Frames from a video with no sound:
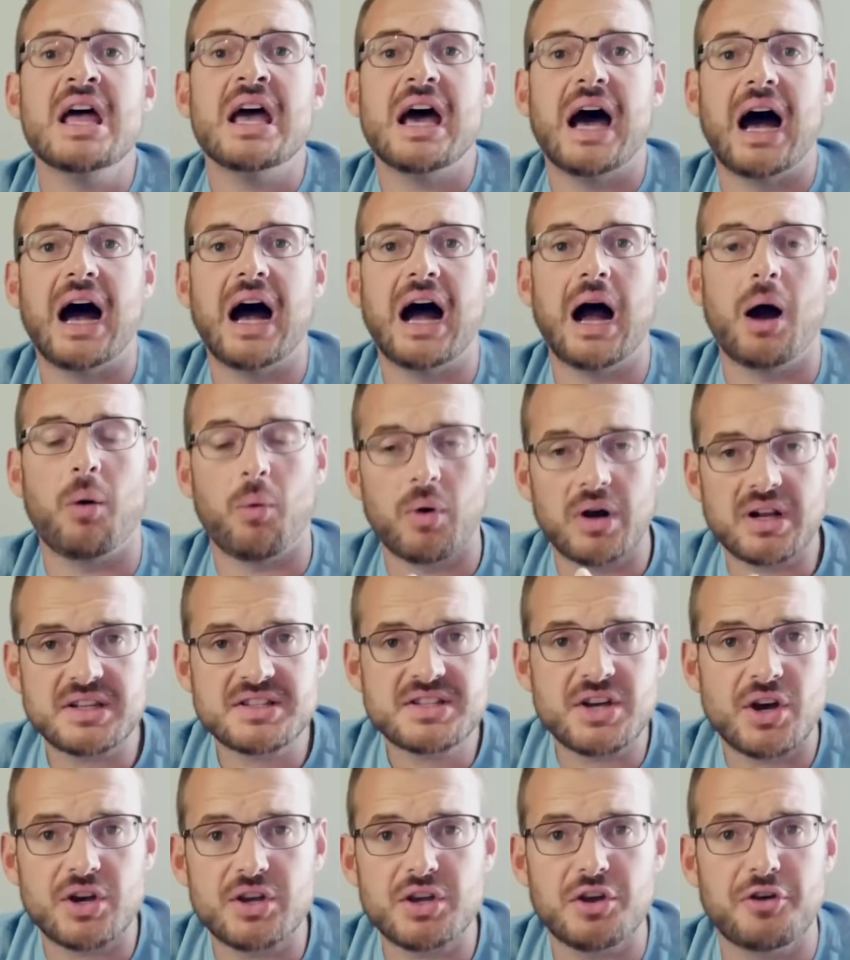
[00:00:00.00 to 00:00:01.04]
I want to
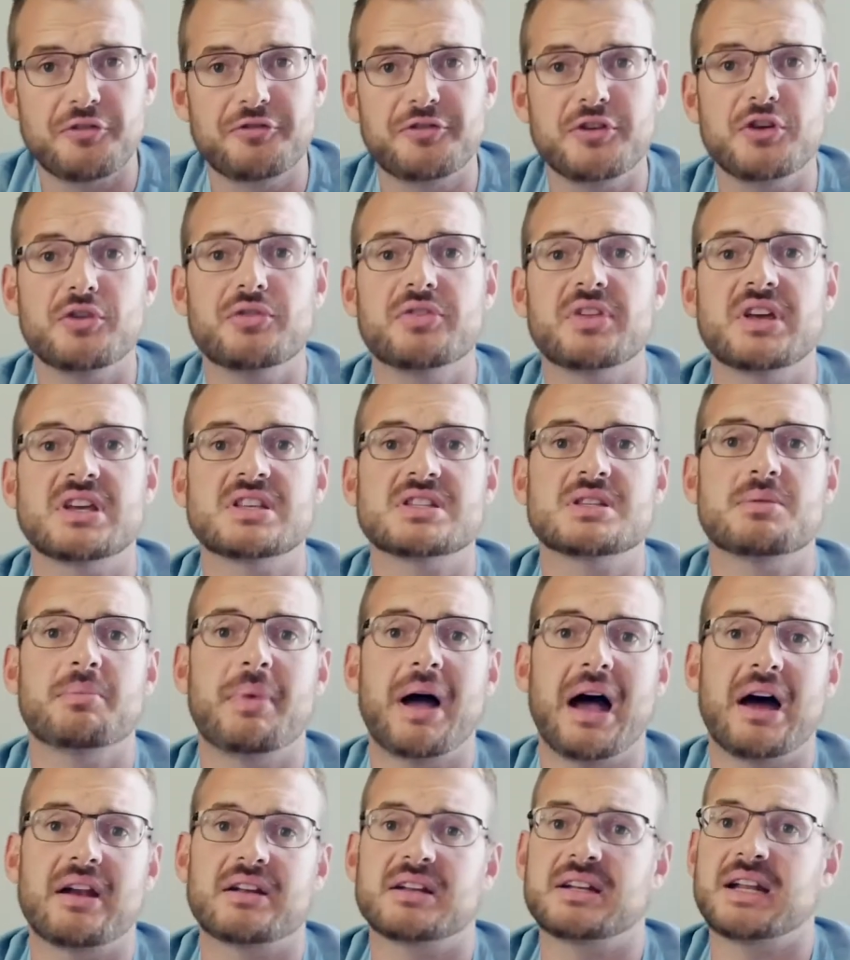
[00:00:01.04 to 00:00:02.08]
tell you a few things
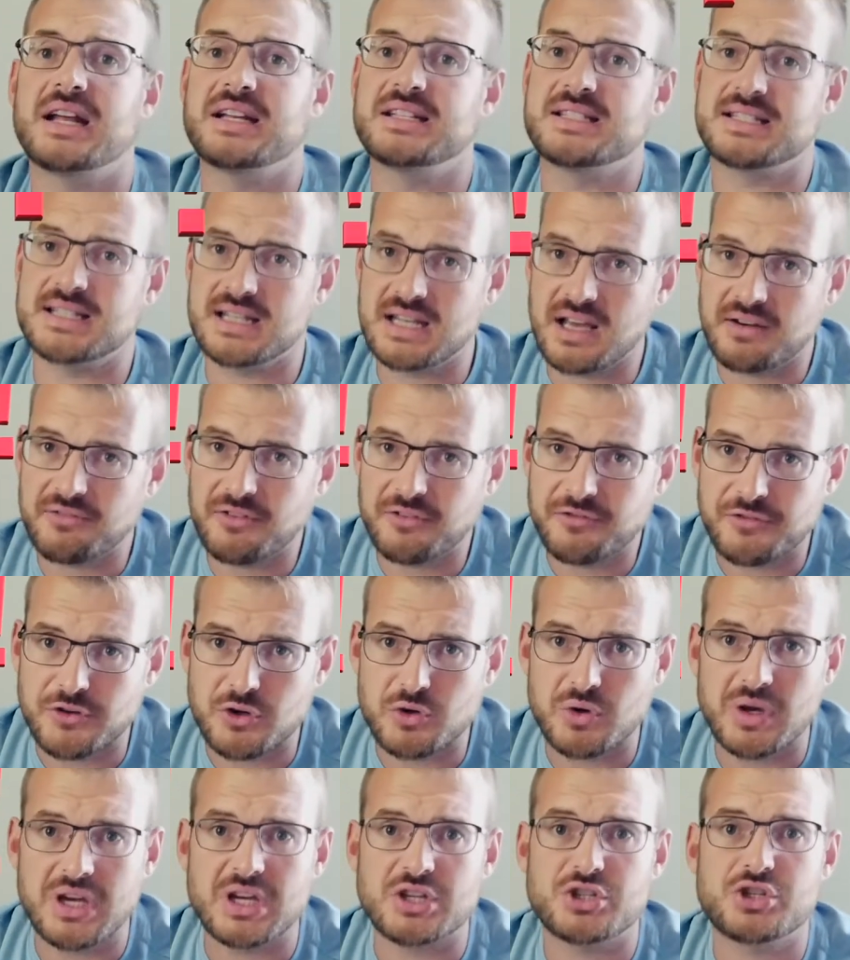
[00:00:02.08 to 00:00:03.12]
about it. I did have a
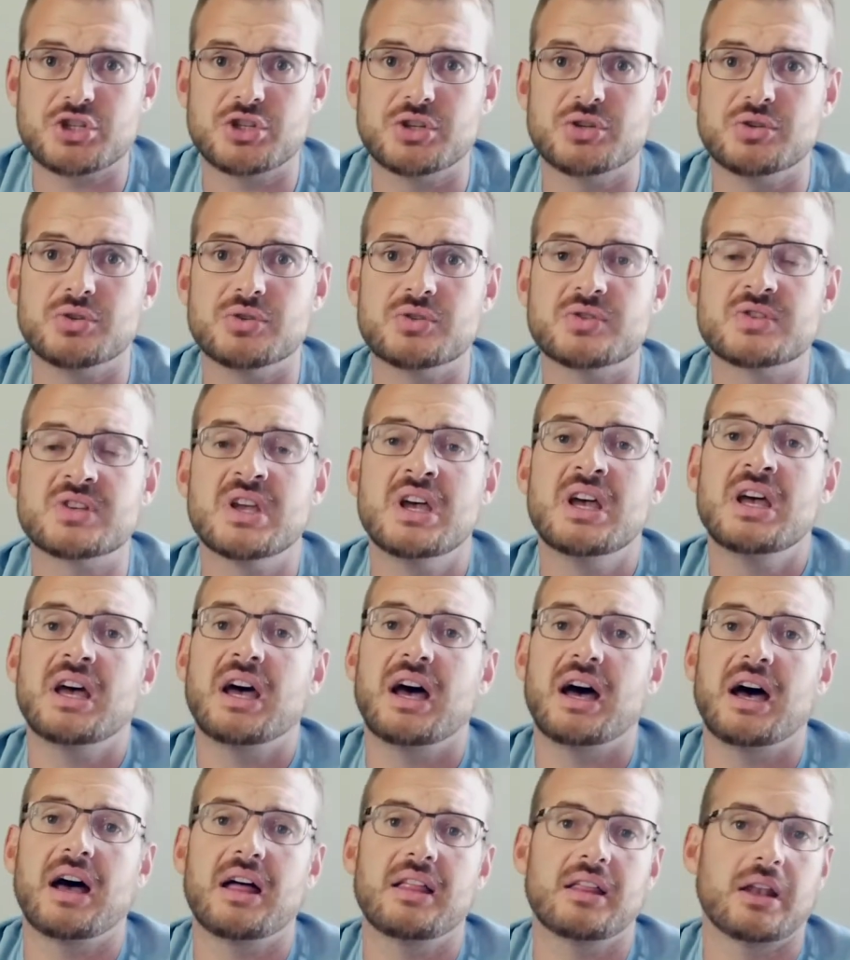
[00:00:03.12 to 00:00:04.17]
few issues
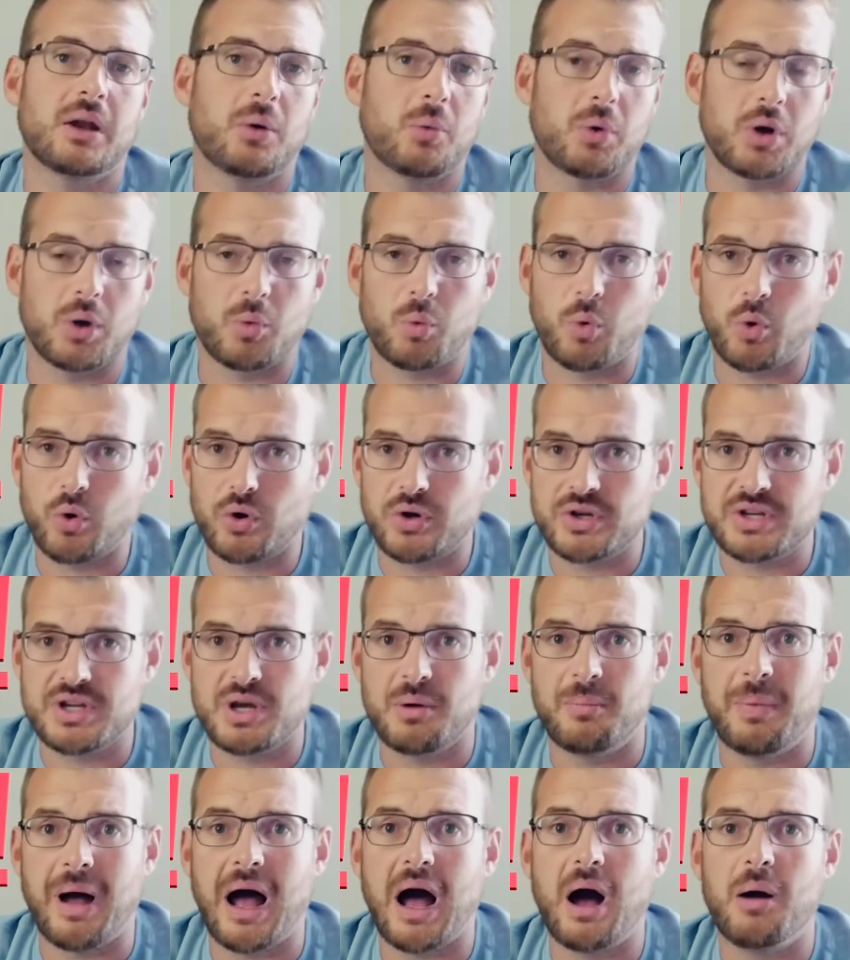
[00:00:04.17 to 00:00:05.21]
that I want to warn you
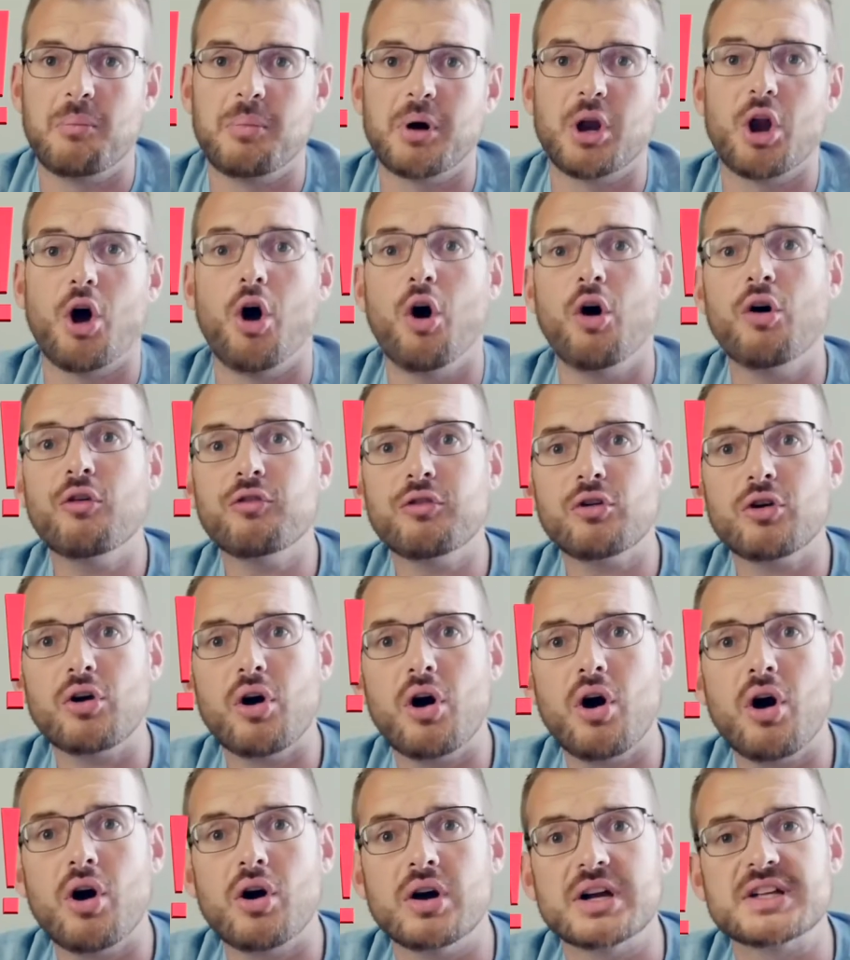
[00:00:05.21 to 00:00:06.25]
about, but
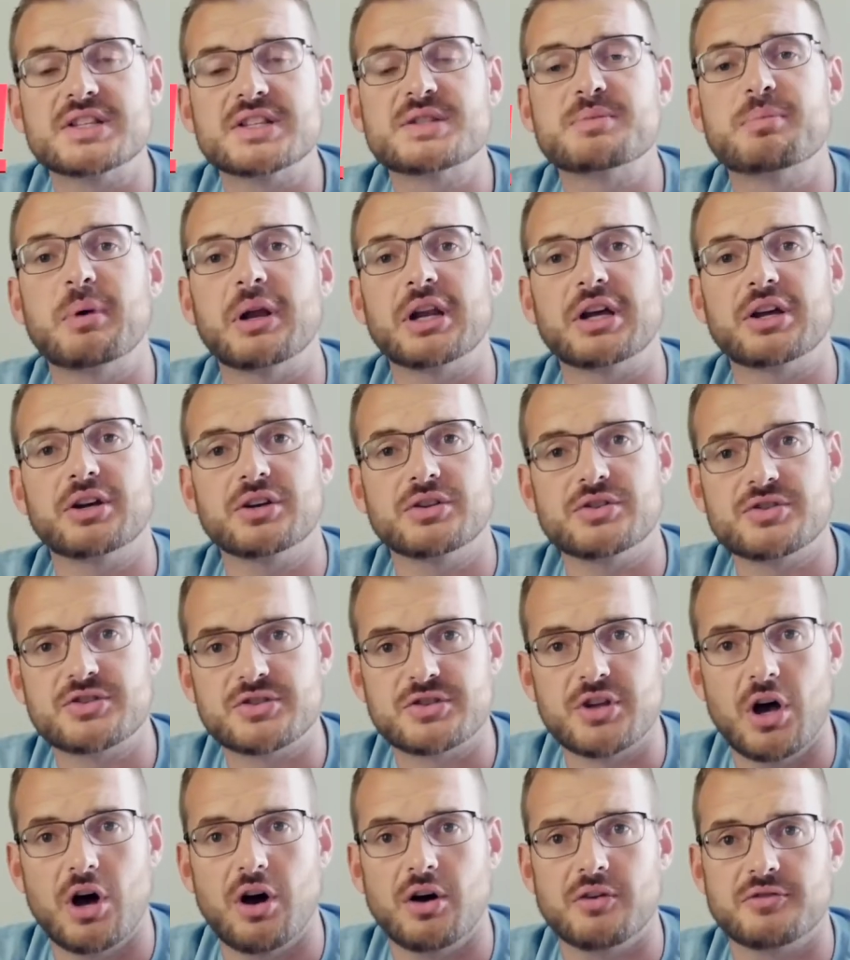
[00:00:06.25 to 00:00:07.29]
overall it's been a good
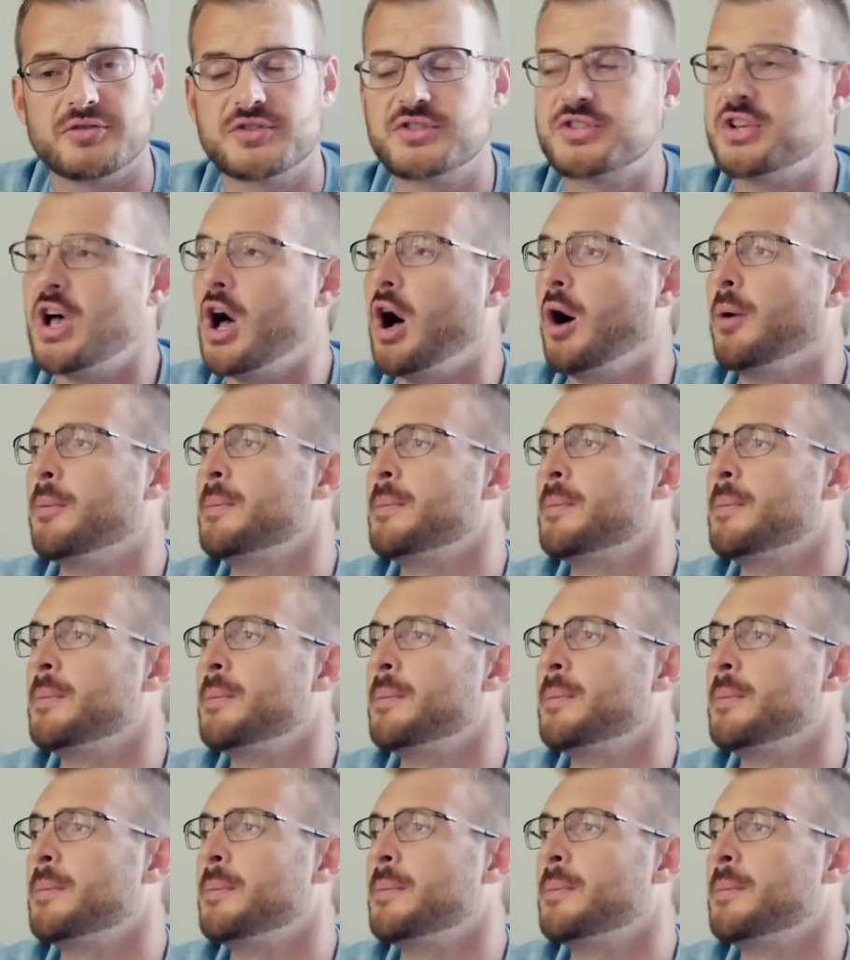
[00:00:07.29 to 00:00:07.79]
stove. So